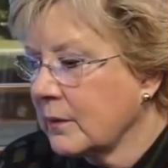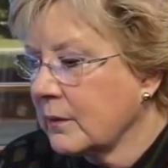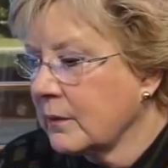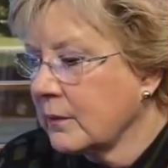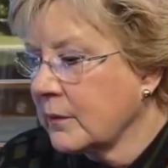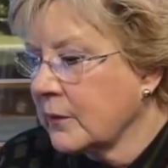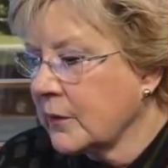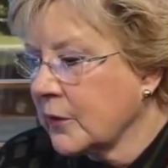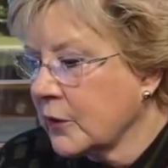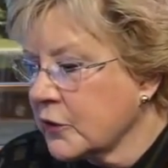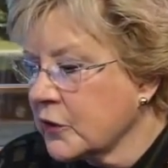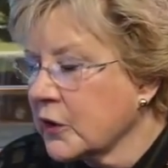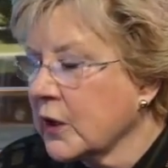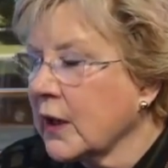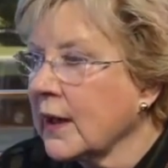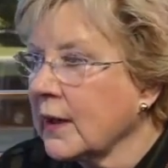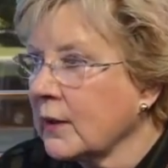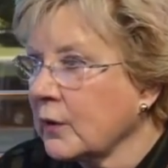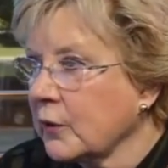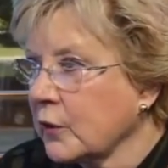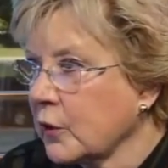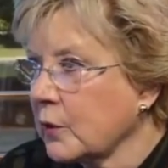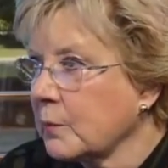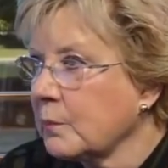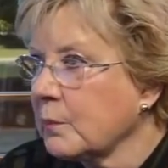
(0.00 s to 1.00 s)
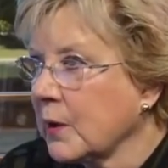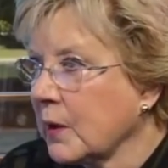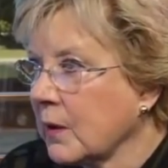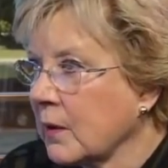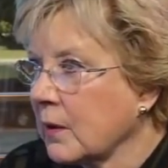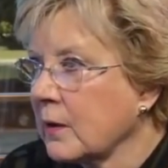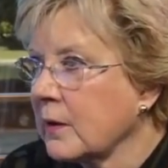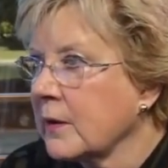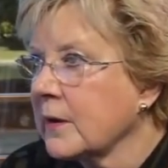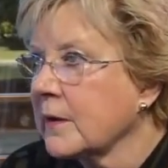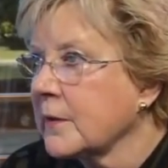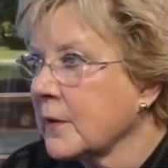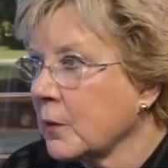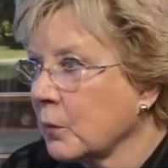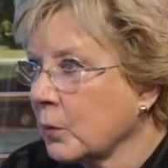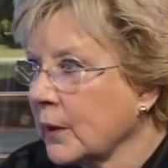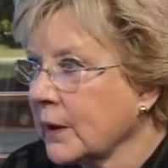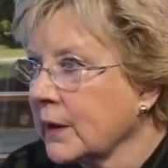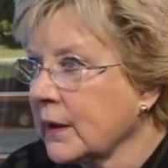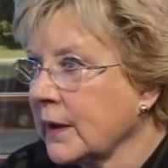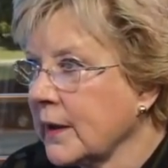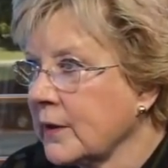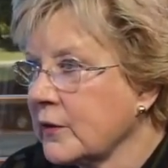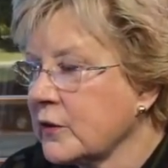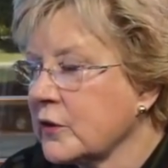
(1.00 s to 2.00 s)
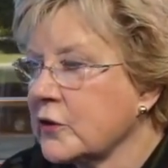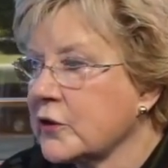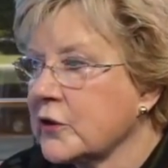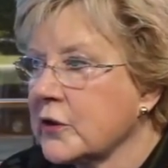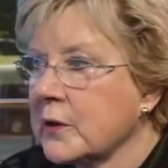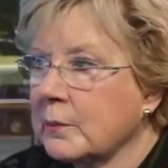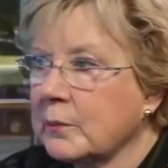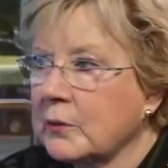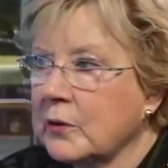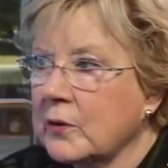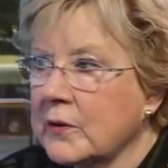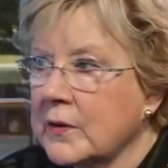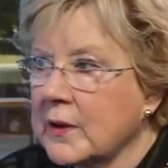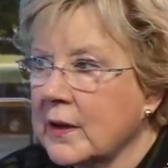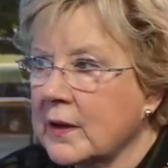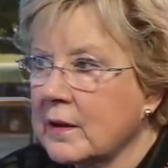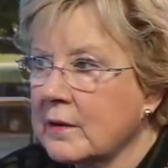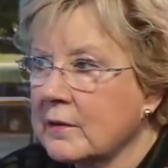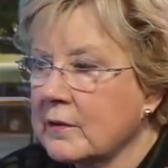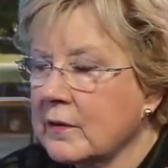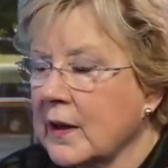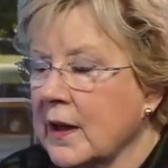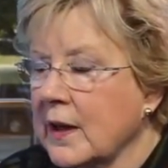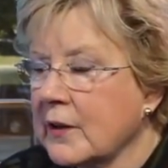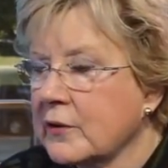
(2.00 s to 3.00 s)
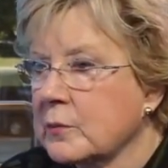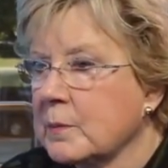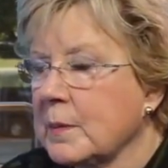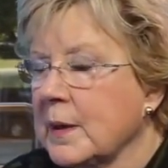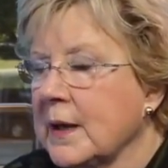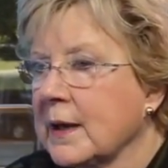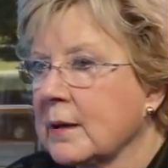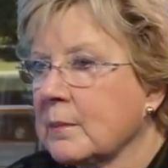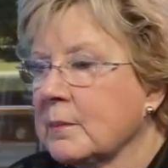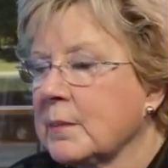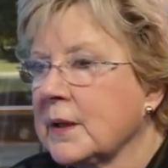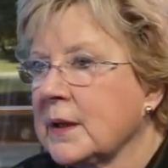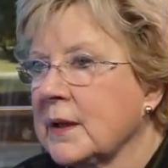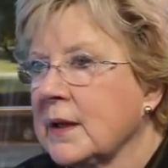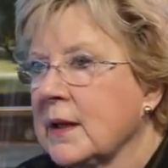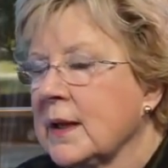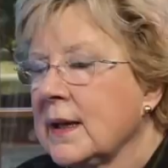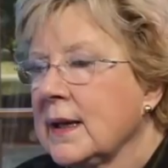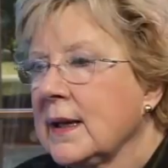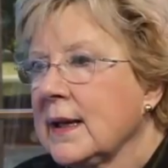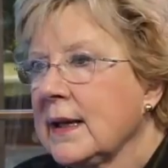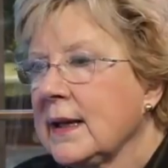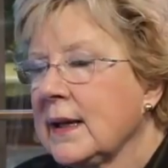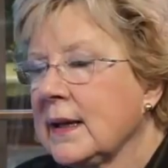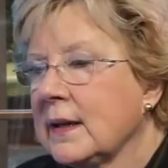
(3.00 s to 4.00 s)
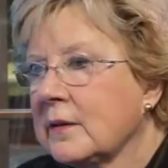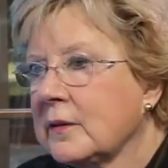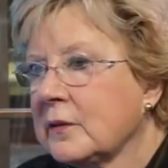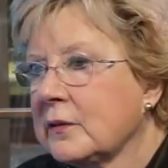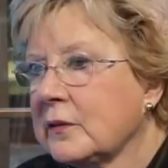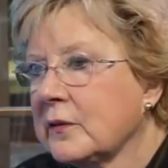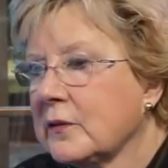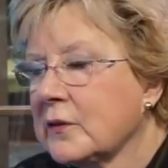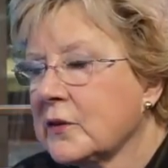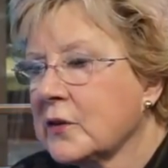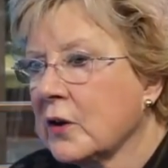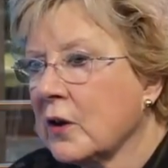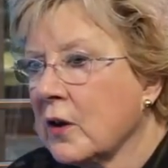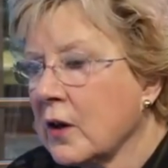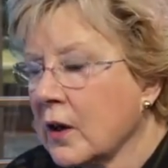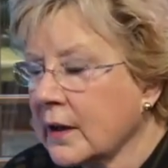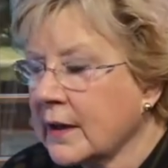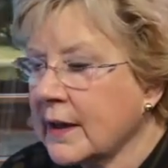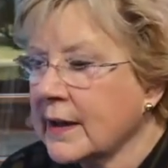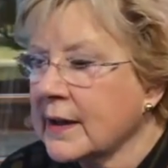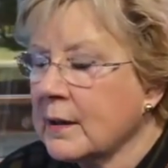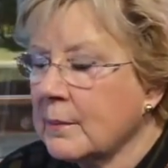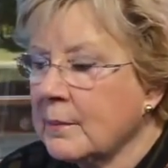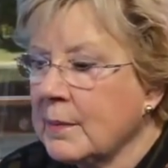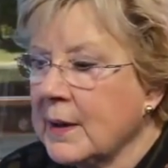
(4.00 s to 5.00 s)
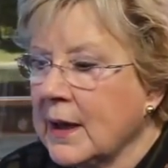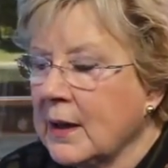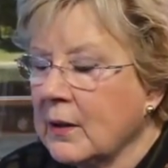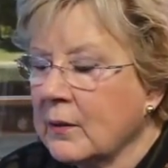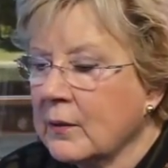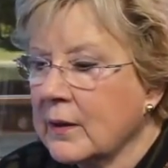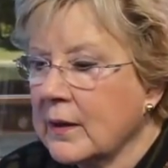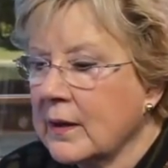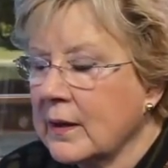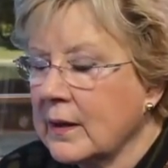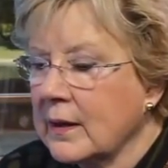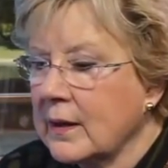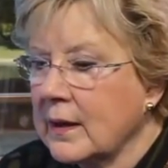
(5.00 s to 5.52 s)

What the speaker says: The childhood part and the relationships are done in flashback, but it's talking about